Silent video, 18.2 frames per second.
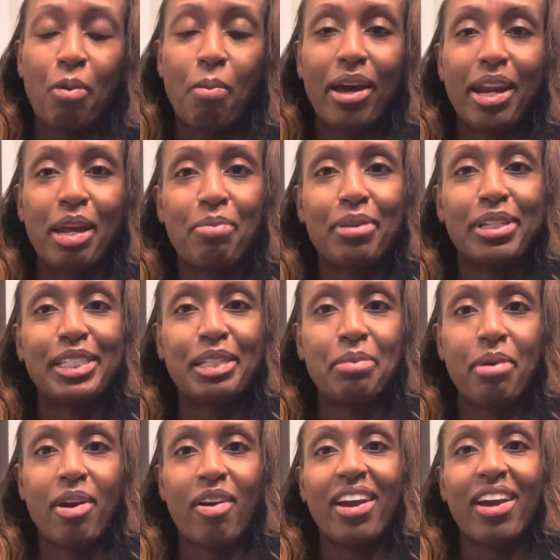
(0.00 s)
My name is
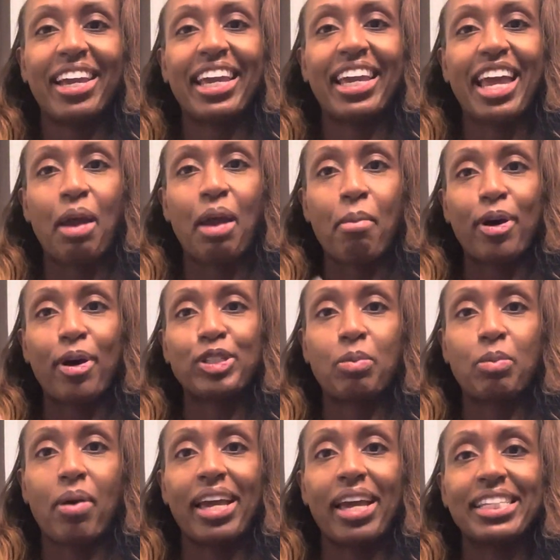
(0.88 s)
Tamara, aka
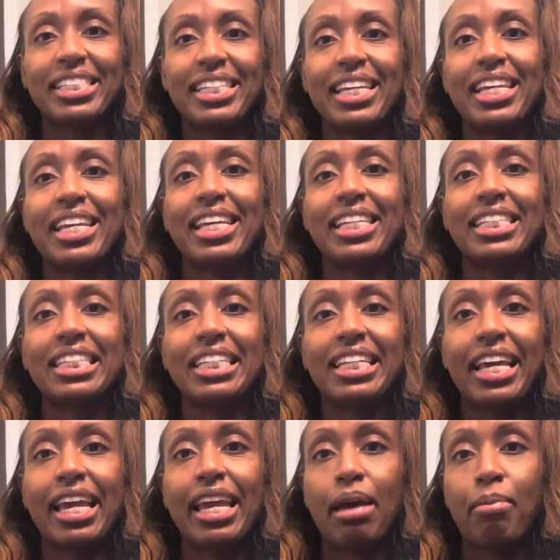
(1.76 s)
Mastermind T, and
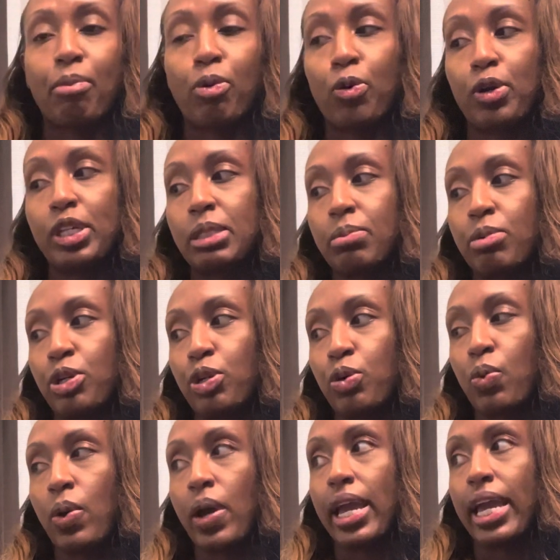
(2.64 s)
today I'm going to be
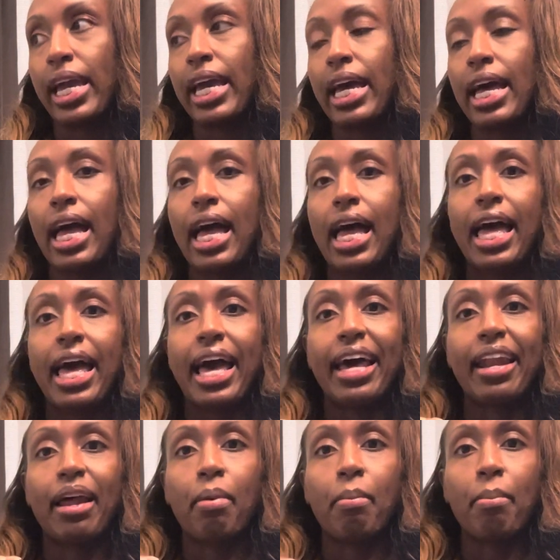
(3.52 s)
doing
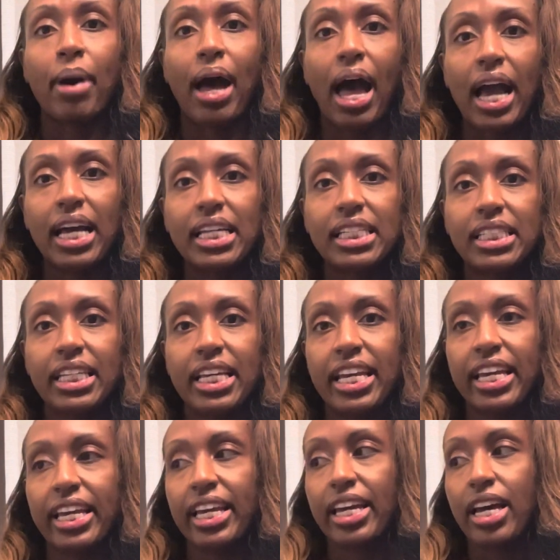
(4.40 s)
an
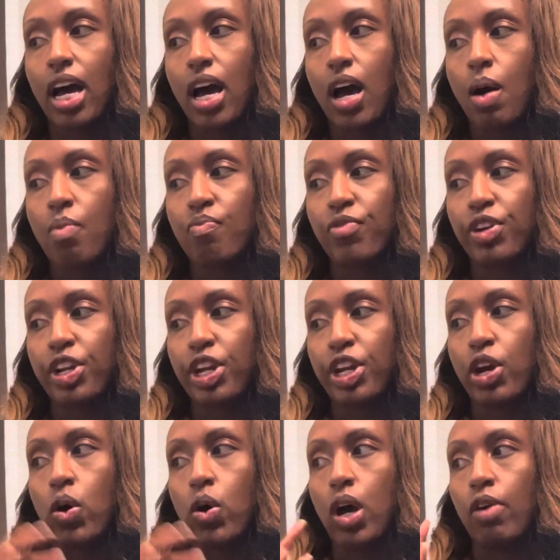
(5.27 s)
unboxing um,
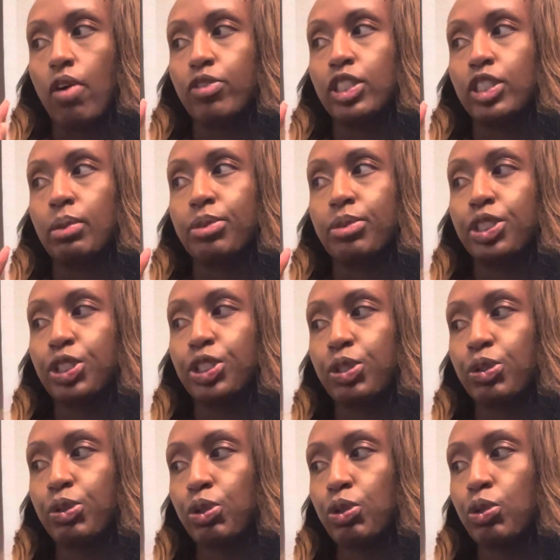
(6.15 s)
video of some
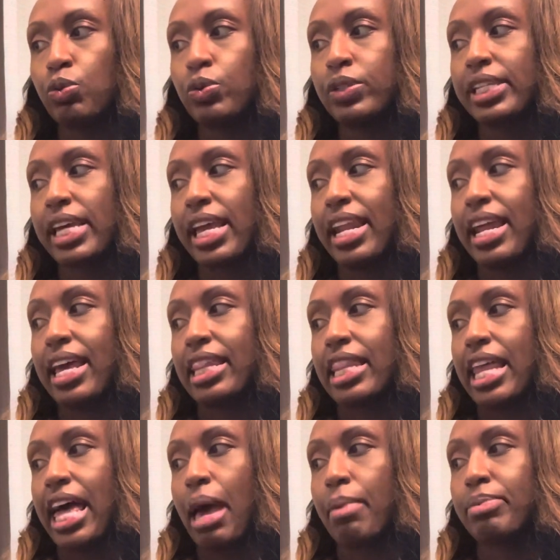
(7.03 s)
shoes and a
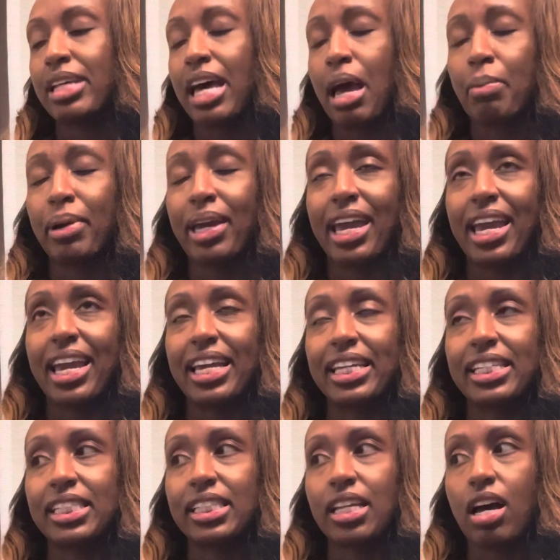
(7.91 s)
laptop case,
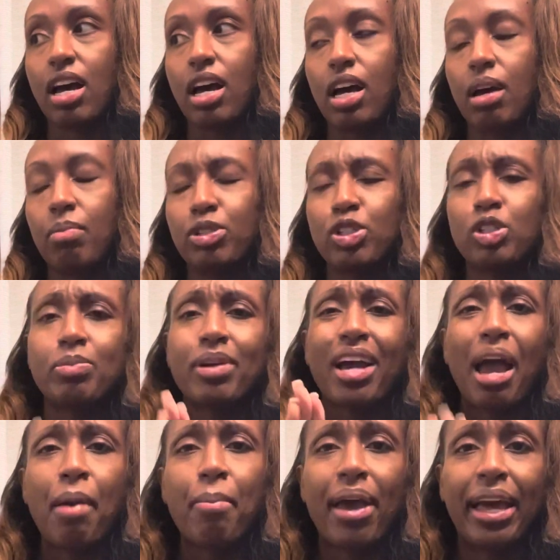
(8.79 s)
um, excuse me,
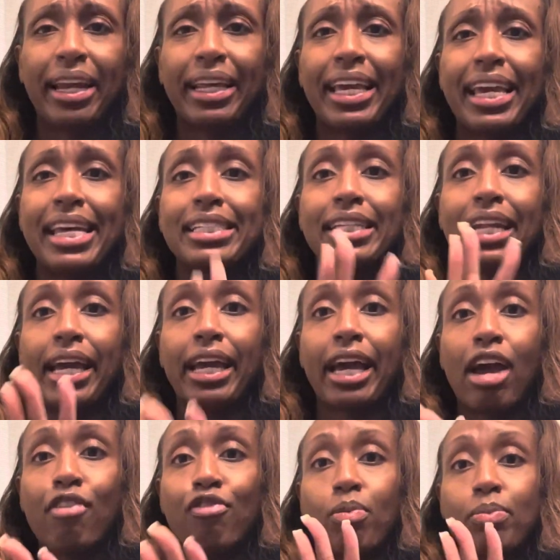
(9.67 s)
iPad case that I
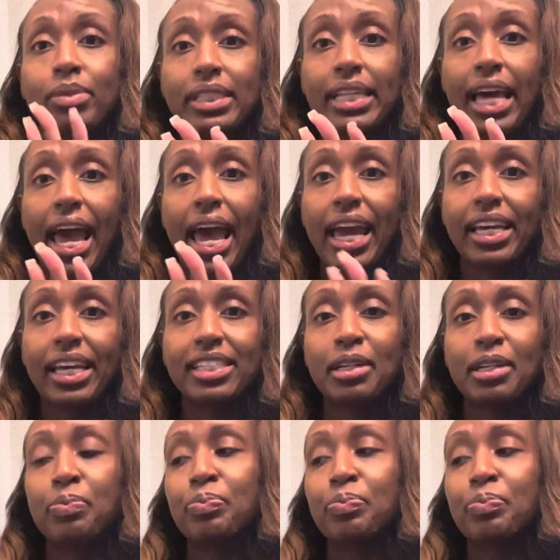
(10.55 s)
got from Saks.